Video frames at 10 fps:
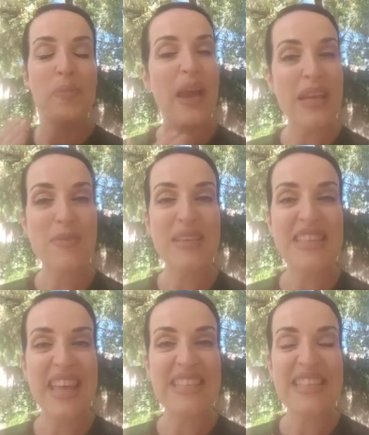my name is
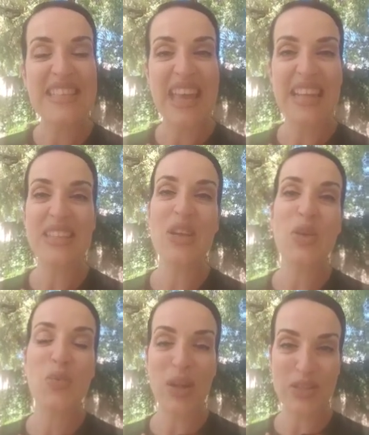Nancy Dent
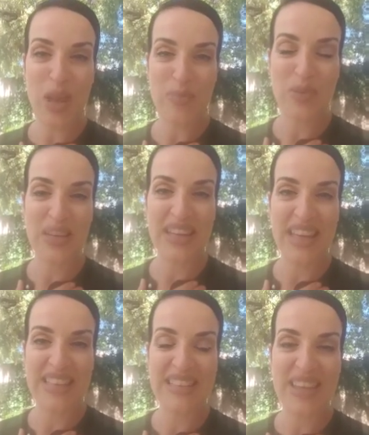with Top Rating
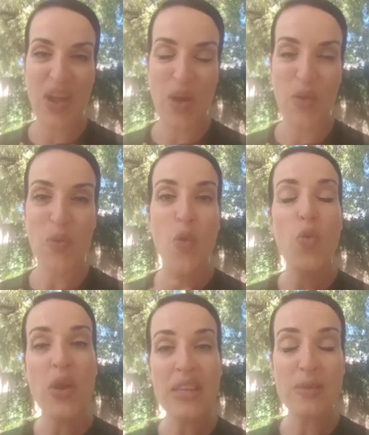SEO.
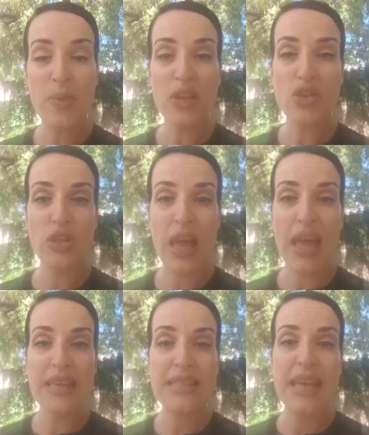We
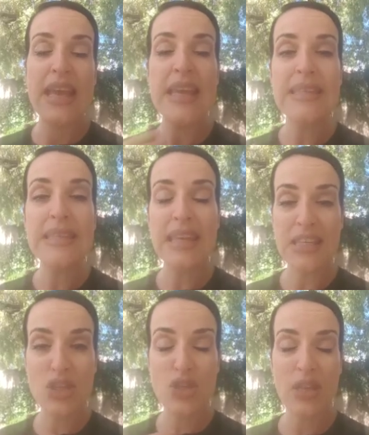specialize in
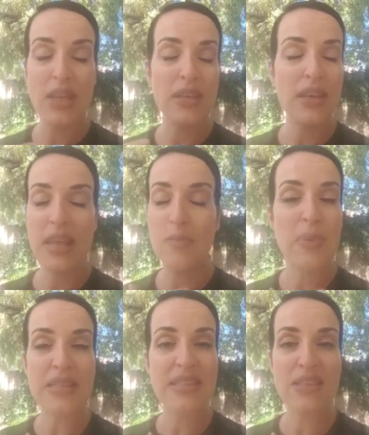
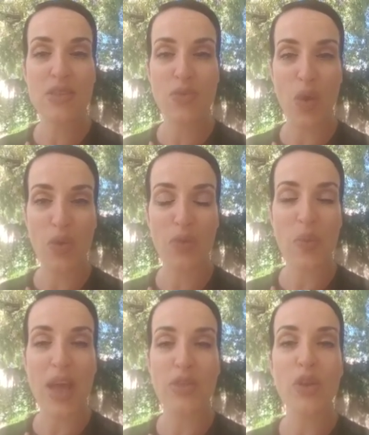business growth
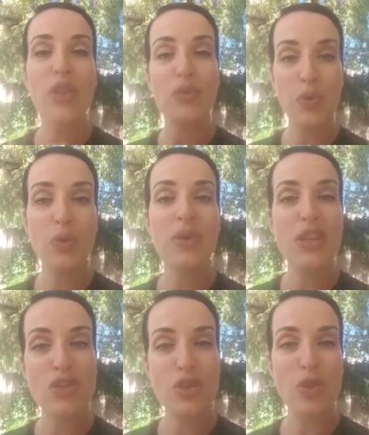through
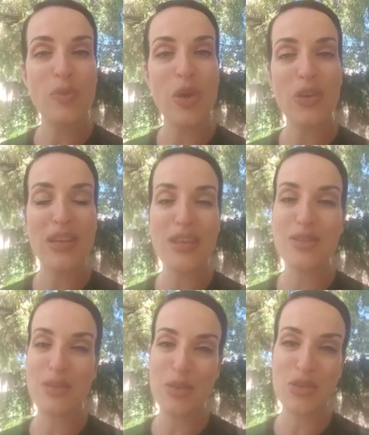digital marketing
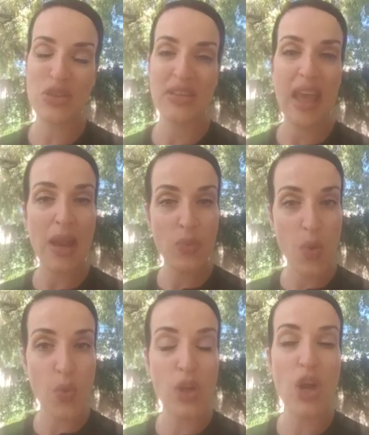solution, and we
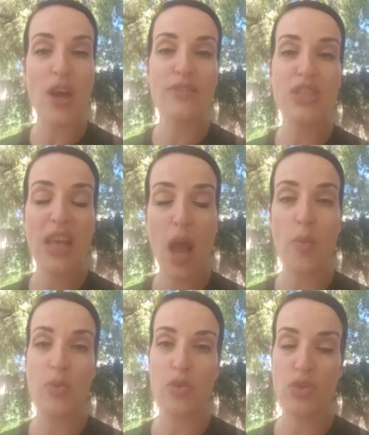would love to
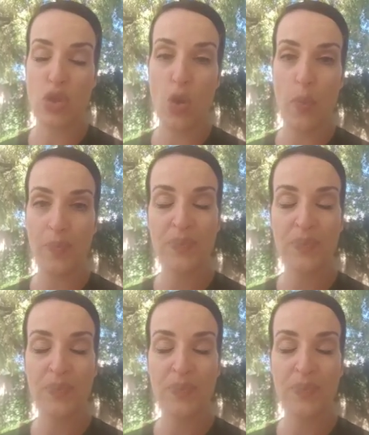help you. So